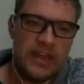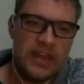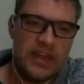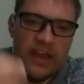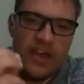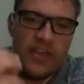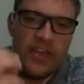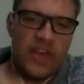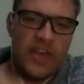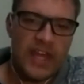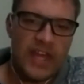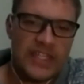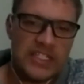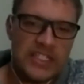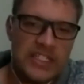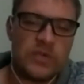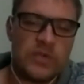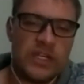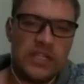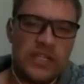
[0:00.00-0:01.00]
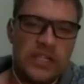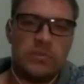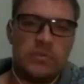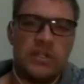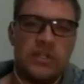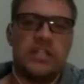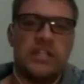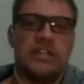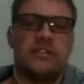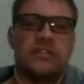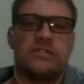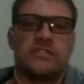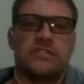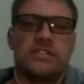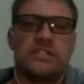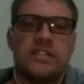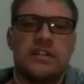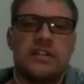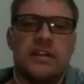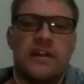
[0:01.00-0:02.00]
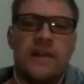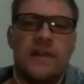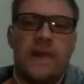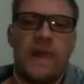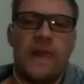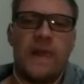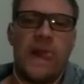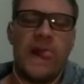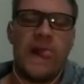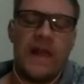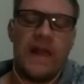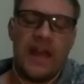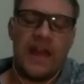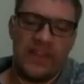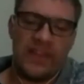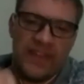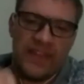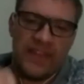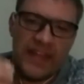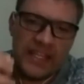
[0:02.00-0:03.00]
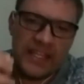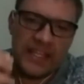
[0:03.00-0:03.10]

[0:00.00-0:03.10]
that is when he believed. And that